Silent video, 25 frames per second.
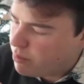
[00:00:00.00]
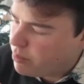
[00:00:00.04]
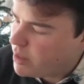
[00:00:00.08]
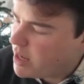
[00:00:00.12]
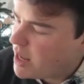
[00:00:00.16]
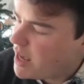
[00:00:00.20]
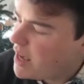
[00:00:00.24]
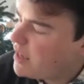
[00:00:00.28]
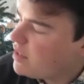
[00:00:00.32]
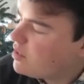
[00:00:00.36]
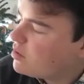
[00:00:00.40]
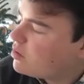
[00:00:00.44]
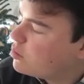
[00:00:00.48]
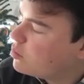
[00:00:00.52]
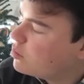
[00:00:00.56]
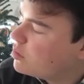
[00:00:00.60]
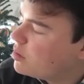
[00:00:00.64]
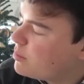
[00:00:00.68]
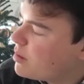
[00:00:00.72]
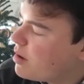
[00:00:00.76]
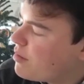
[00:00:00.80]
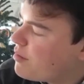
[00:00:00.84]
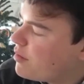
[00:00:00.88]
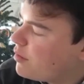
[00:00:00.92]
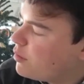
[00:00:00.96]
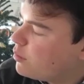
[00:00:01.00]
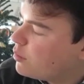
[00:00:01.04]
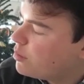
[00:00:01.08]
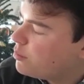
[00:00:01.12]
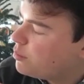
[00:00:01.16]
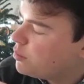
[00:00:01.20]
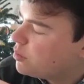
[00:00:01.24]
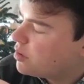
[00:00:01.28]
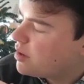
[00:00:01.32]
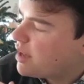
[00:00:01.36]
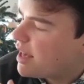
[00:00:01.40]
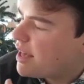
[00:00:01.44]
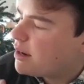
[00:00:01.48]
playing all above everyone.
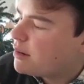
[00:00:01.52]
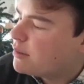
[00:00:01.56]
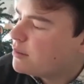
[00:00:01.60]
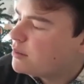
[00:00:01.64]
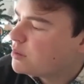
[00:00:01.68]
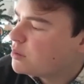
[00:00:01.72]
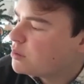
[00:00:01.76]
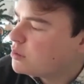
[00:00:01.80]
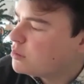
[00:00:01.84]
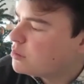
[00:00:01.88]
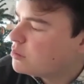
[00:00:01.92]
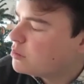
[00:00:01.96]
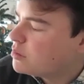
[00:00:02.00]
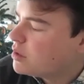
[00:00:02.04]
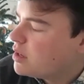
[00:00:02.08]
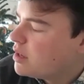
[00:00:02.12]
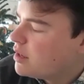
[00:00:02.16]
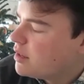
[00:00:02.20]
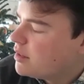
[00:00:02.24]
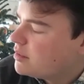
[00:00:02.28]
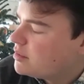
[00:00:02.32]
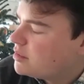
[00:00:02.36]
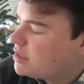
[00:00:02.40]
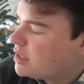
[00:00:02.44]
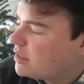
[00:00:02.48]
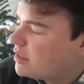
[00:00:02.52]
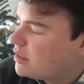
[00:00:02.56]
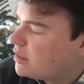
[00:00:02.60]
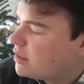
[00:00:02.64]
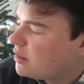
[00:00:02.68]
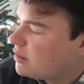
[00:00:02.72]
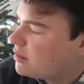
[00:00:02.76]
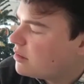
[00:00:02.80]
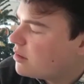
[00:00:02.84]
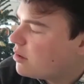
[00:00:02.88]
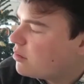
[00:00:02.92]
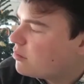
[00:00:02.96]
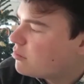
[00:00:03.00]
We've got elves all
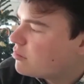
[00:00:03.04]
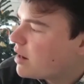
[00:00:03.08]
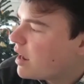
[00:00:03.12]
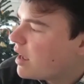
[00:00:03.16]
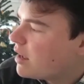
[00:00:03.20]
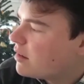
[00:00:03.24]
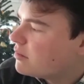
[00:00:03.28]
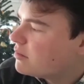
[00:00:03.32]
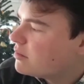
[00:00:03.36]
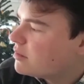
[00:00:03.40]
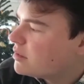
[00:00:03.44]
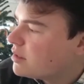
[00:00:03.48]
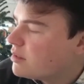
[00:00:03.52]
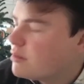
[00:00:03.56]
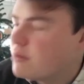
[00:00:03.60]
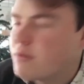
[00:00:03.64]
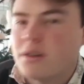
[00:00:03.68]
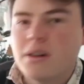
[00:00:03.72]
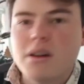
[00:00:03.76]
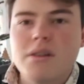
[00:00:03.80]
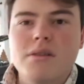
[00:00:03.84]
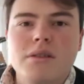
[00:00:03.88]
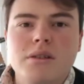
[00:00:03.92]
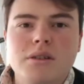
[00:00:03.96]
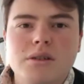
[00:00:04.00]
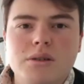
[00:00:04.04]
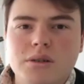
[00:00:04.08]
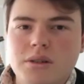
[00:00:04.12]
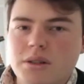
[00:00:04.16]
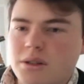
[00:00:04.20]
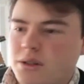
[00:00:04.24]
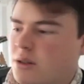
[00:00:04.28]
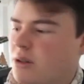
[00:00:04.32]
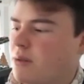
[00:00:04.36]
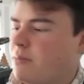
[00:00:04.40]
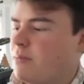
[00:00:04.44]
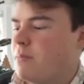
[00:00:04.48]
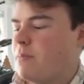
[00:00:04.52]
singing around in front of the toy
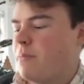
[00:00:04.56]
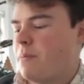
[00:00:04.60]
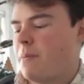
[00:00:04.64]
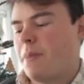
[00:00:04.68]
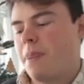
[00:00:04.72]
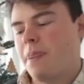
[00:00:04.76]
shop.